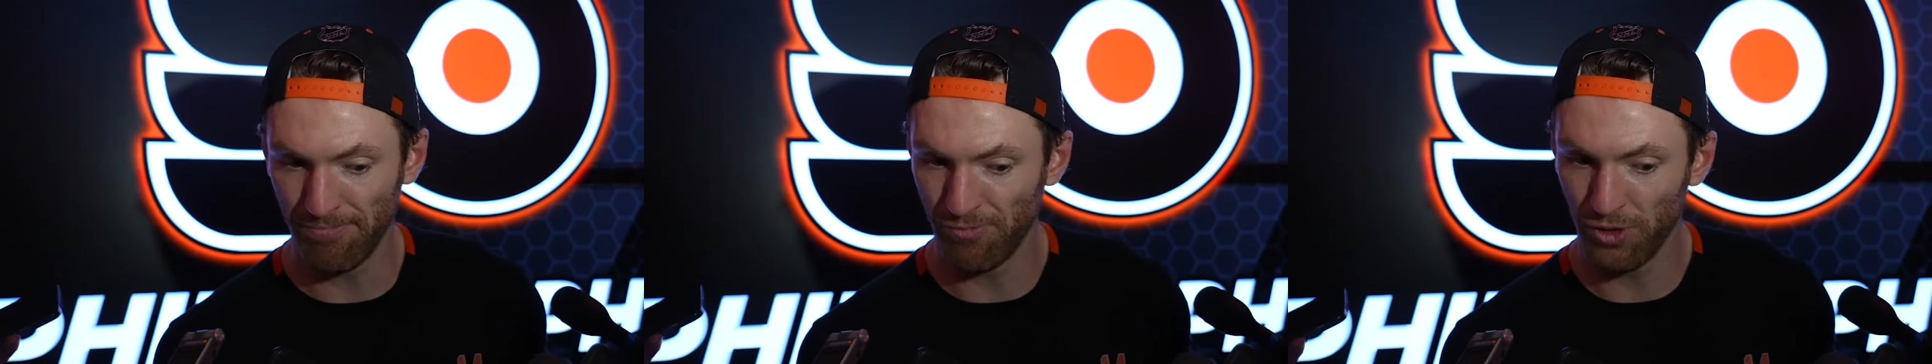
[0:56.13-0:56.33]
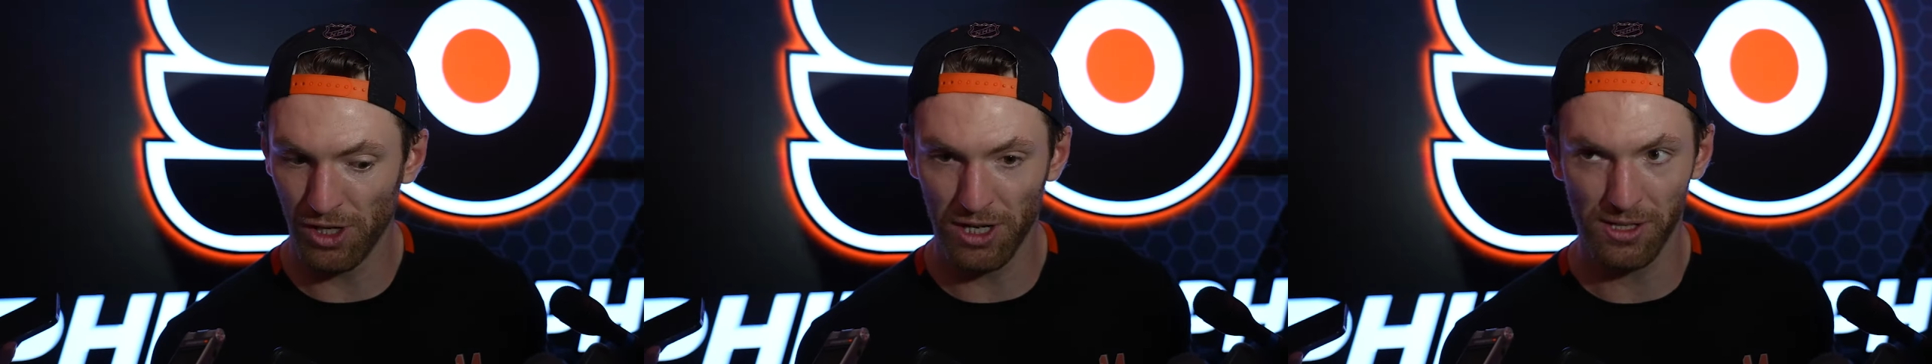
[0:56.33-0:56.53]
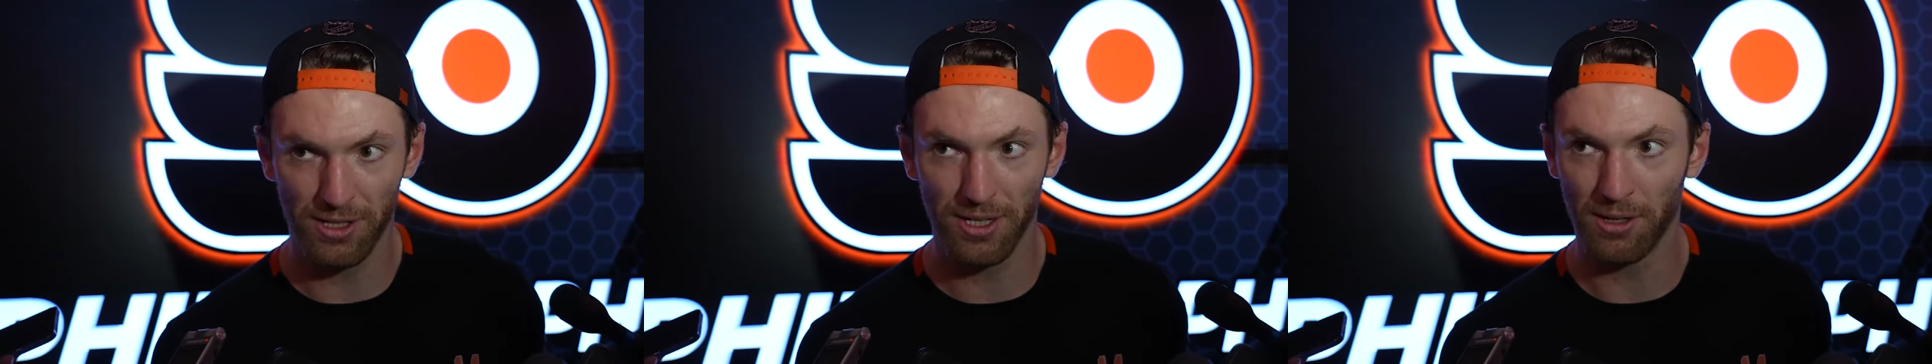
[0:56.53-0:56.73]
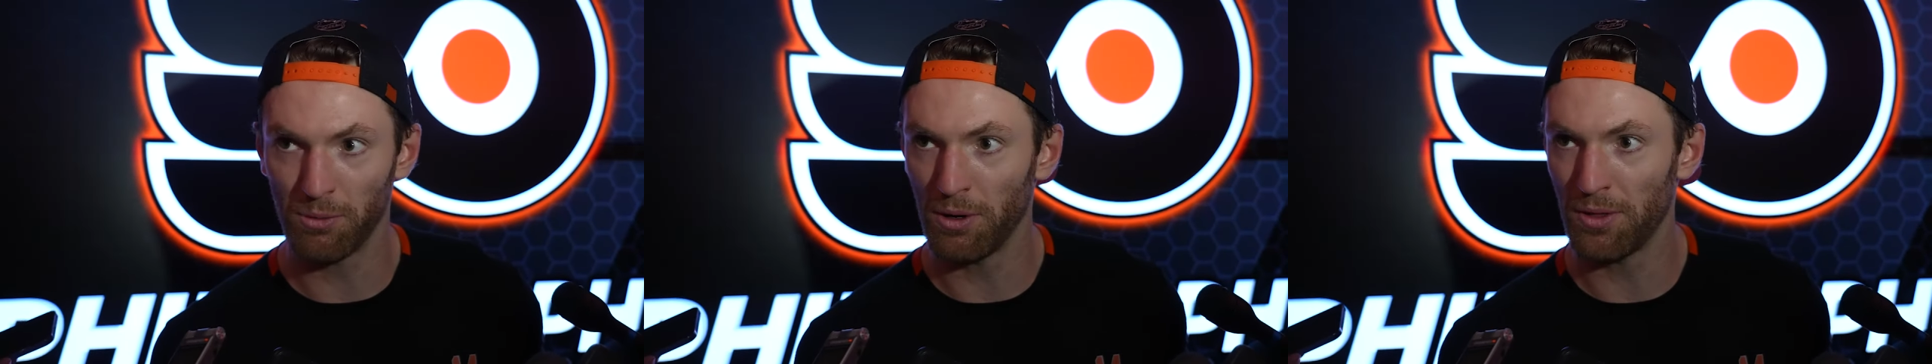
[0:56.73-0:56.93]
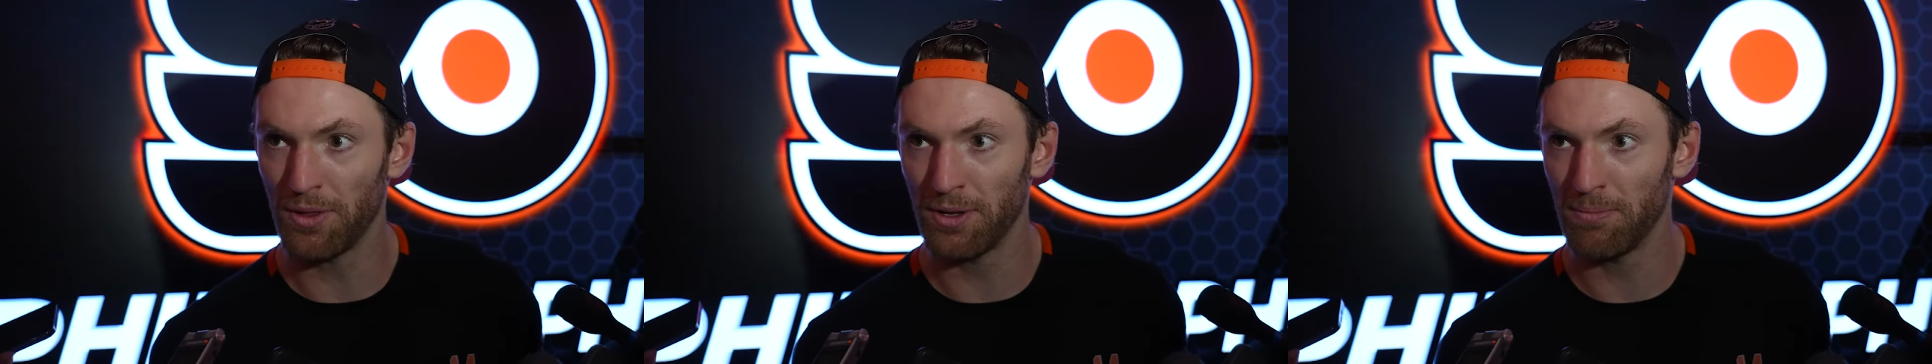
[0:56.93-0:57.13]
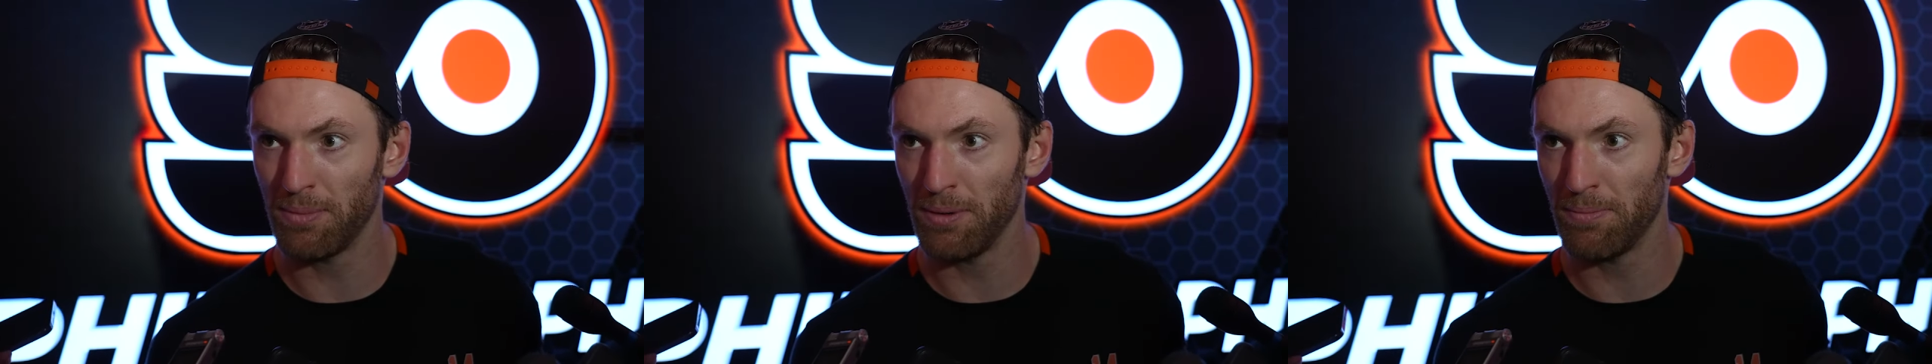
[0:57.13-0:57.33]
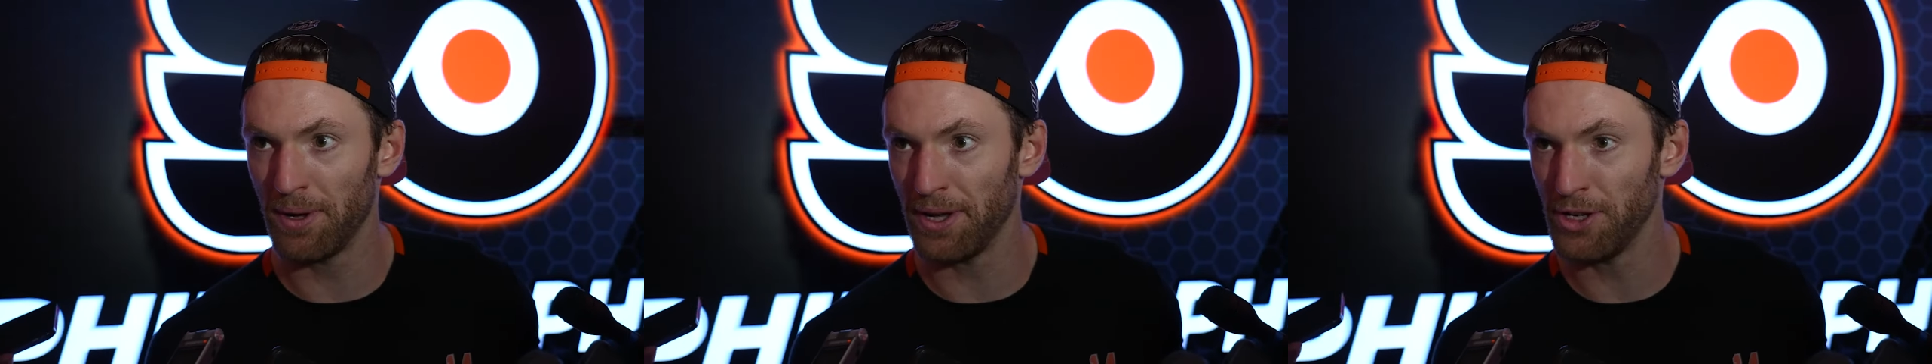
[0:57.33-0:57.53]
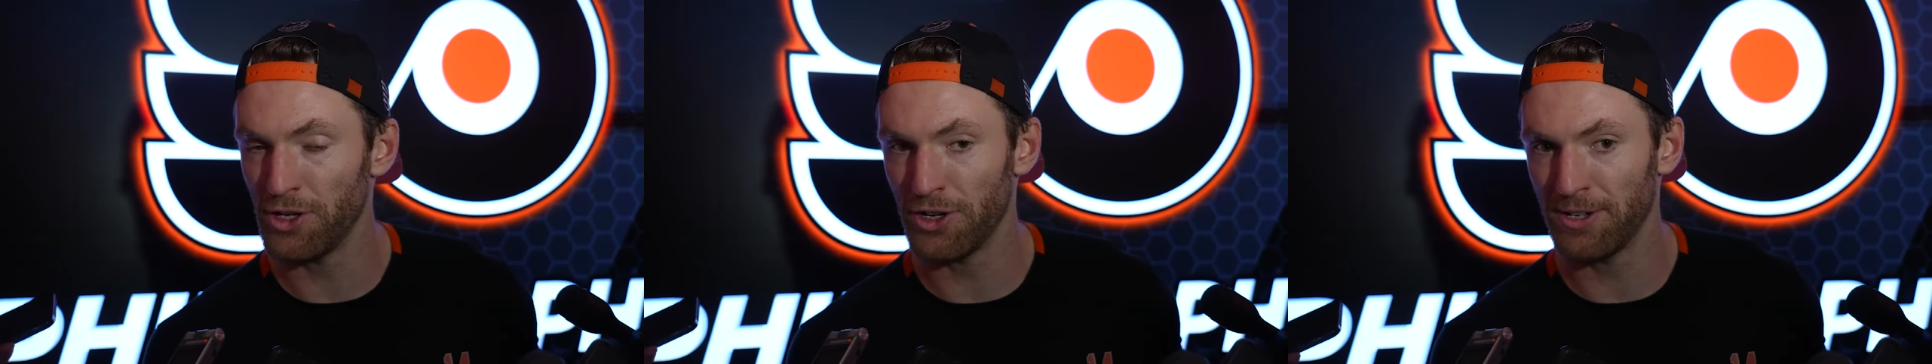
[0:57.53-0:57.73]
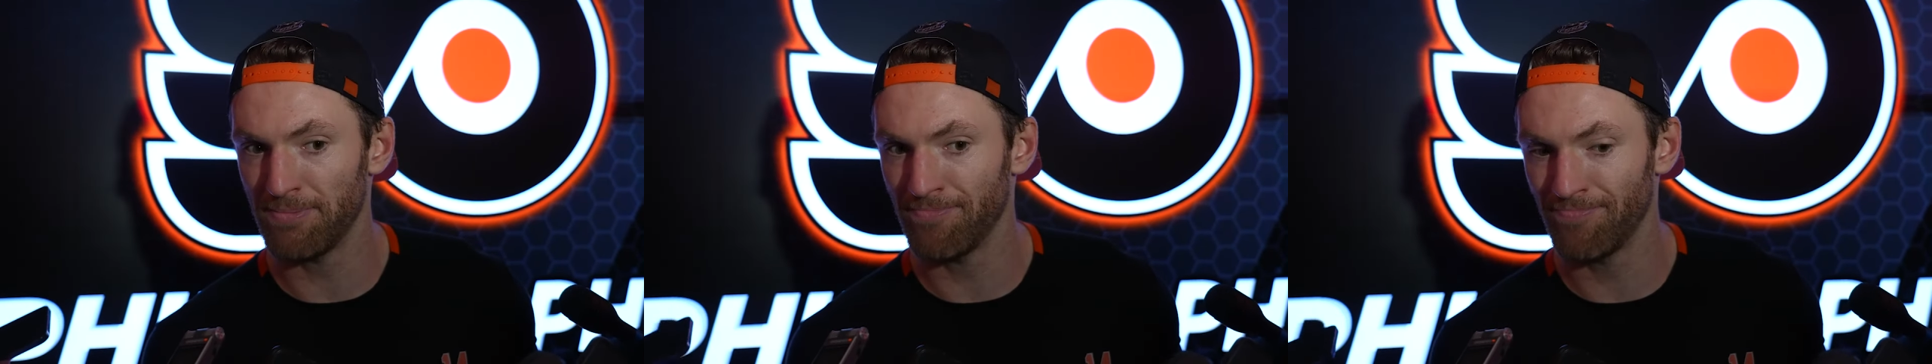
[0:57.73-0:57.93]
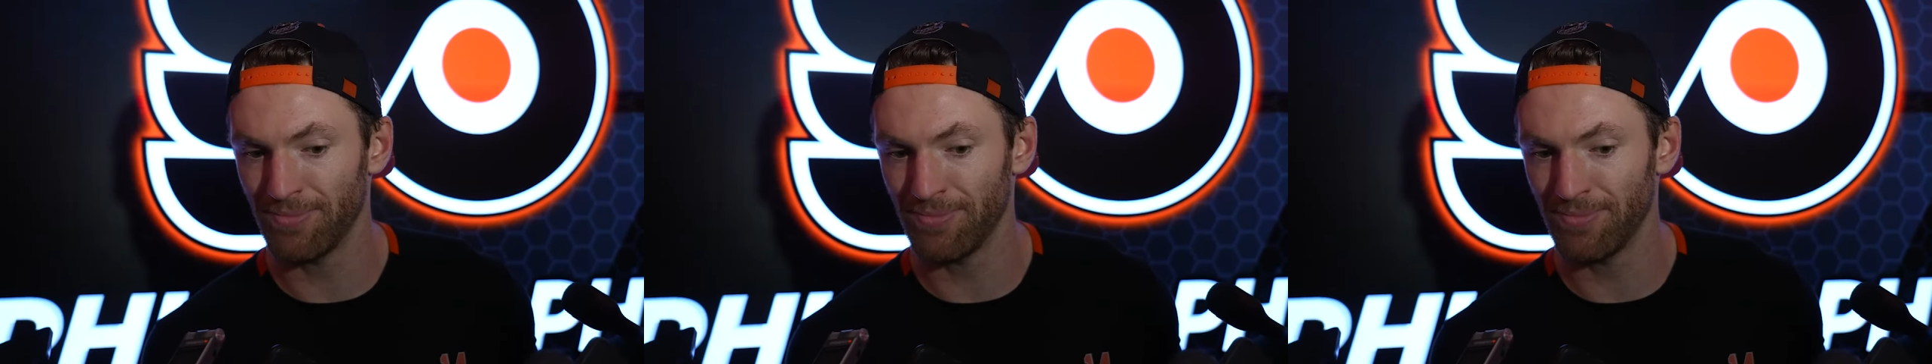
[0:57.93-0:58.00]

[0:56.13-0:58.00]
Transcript: you got to stick with it, be patient,